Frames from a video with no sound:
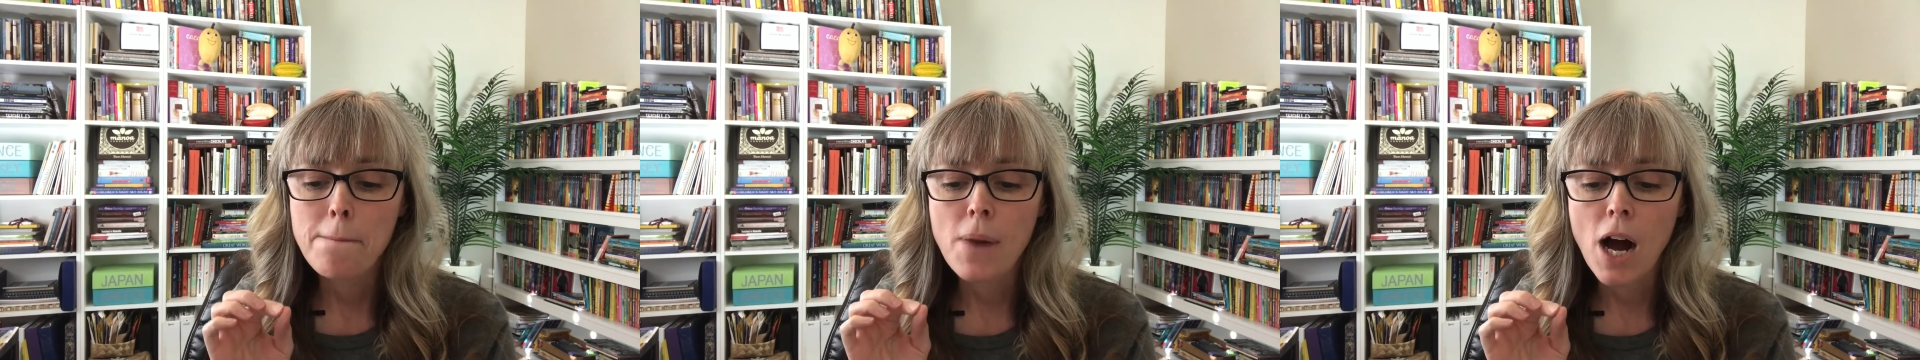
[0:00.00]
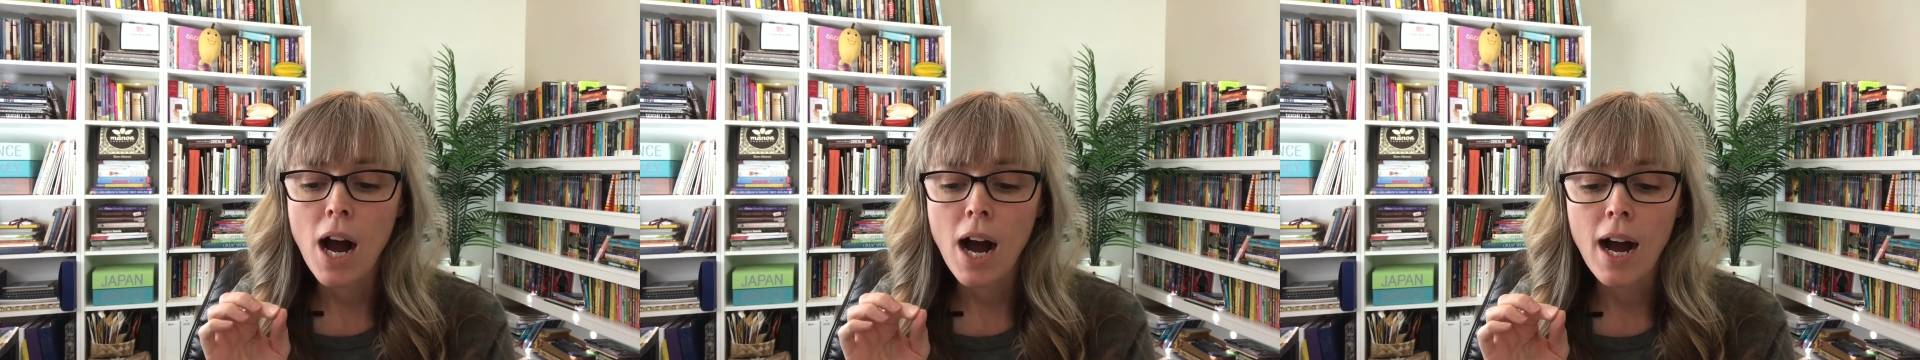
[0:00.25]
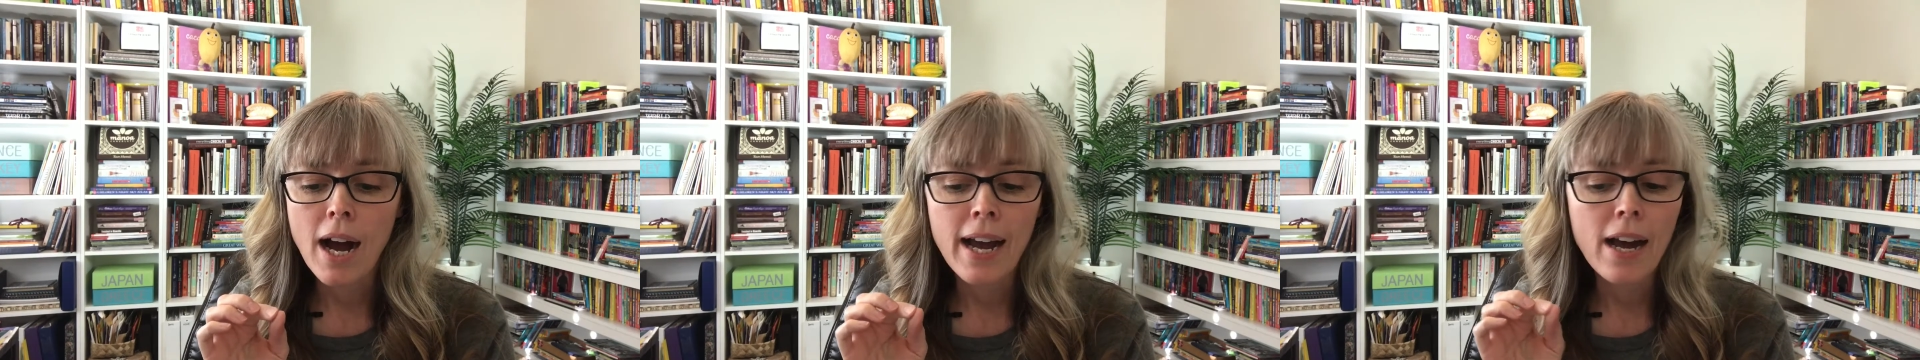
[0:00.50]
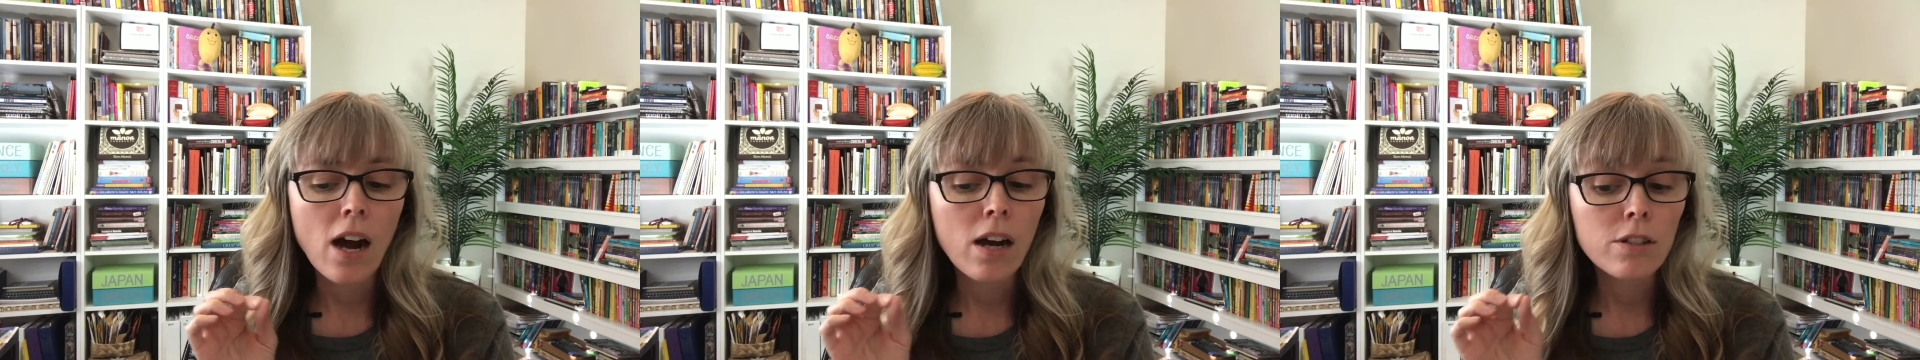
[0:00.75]

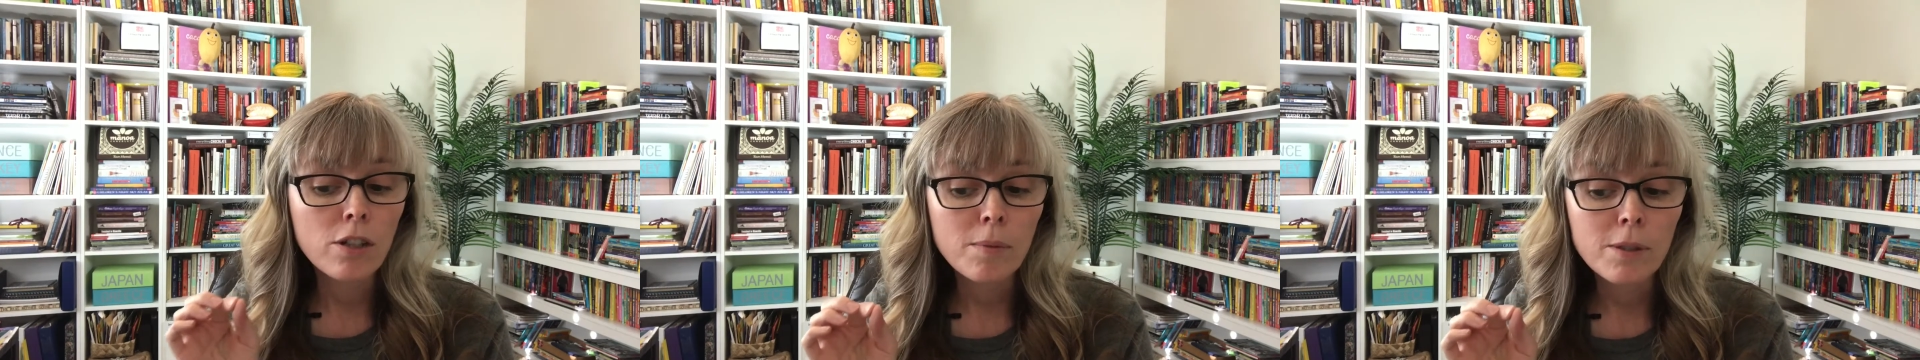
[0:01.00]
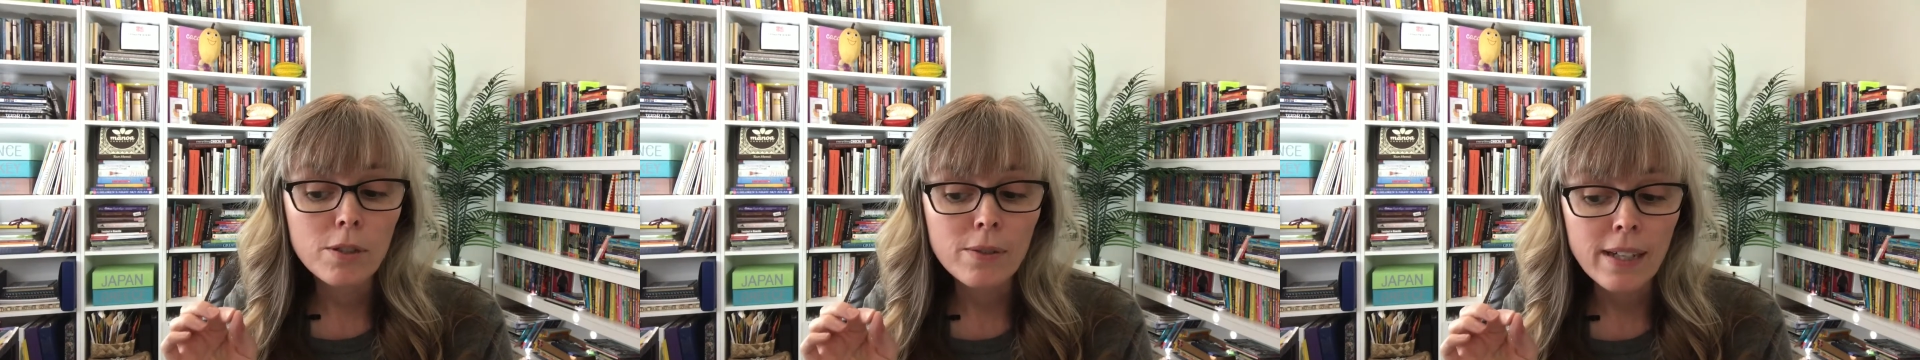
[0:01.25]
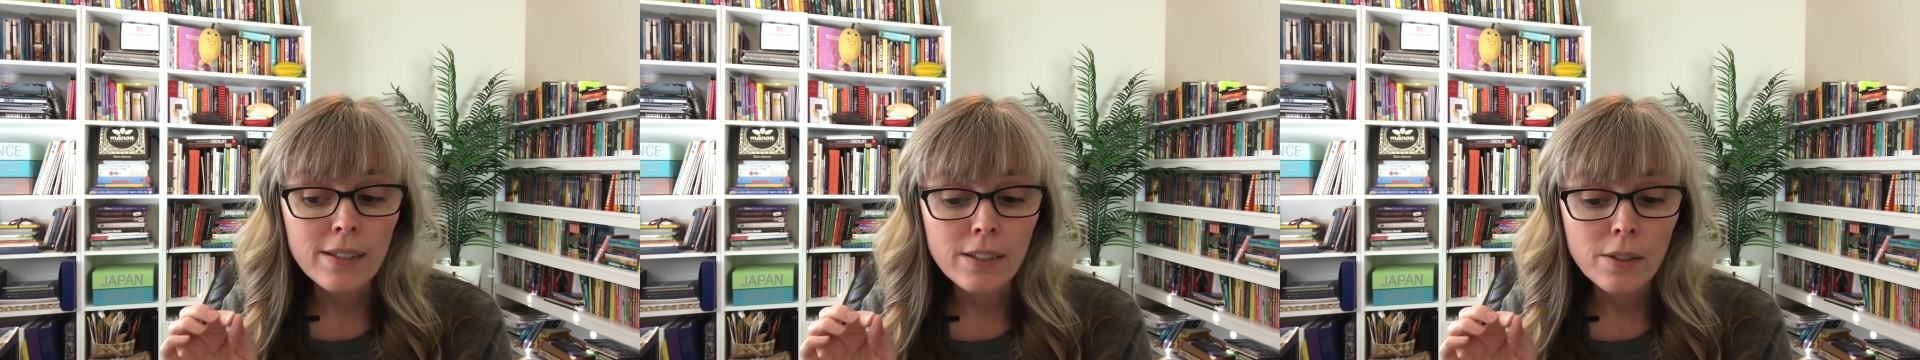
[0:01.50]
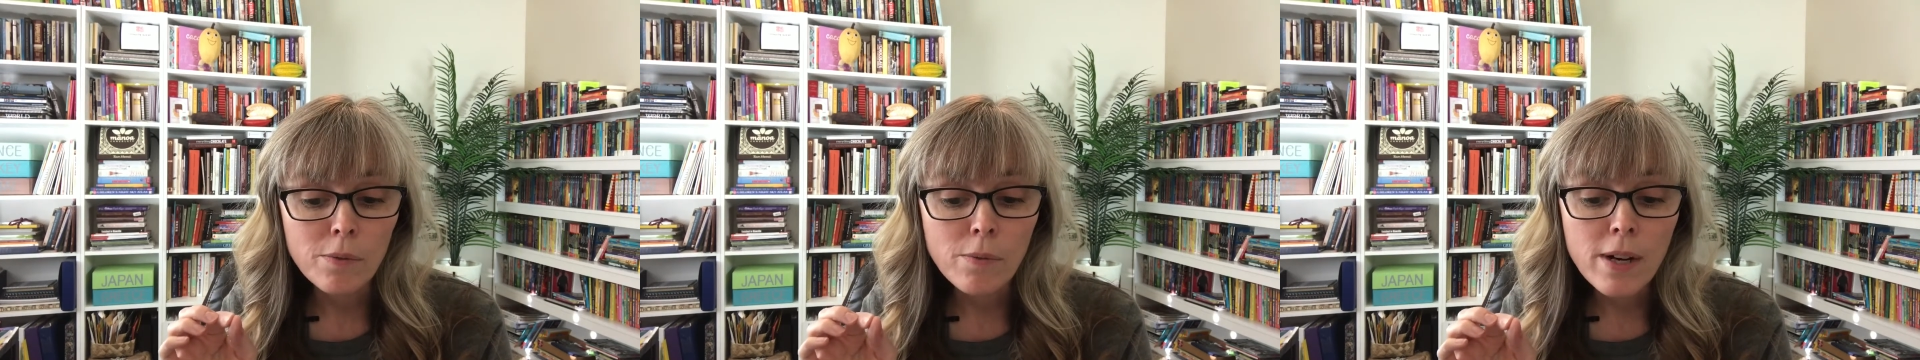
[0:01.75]
by October
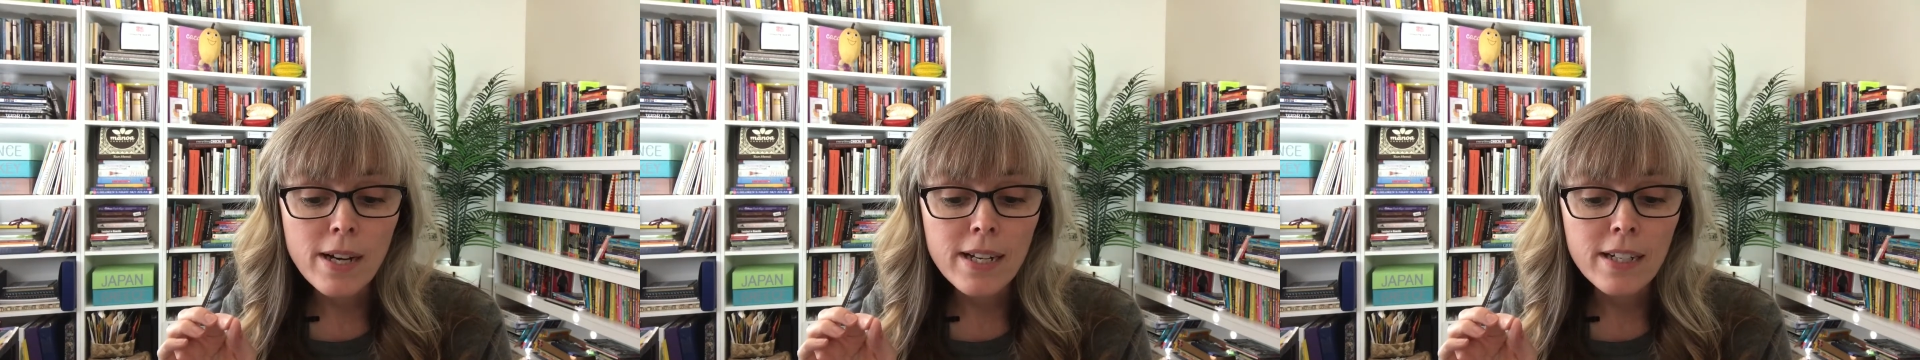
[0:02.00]
2001.